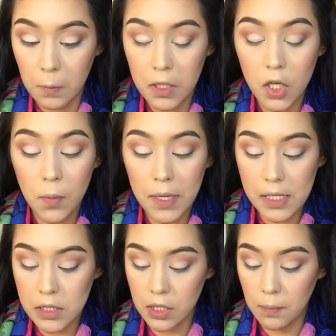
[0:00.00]
I'm going to go
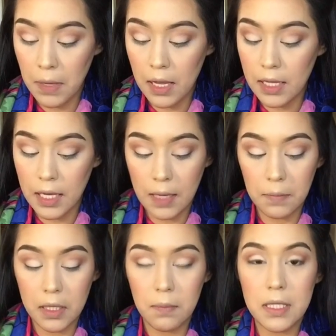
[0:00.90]
back into the palette, and
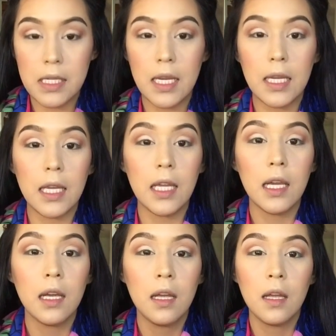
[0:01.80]
I'm going to be
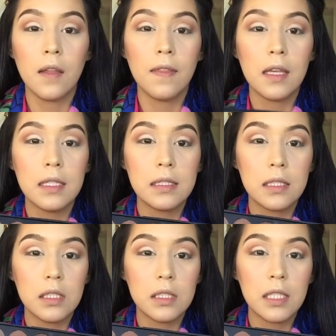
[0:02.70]
taking this
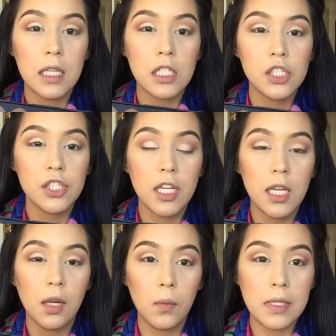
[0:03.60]
second
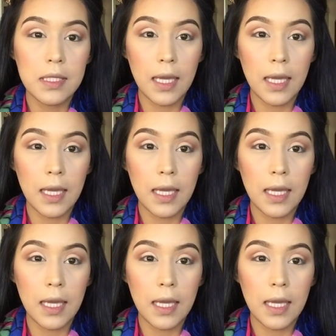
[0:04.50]
shade once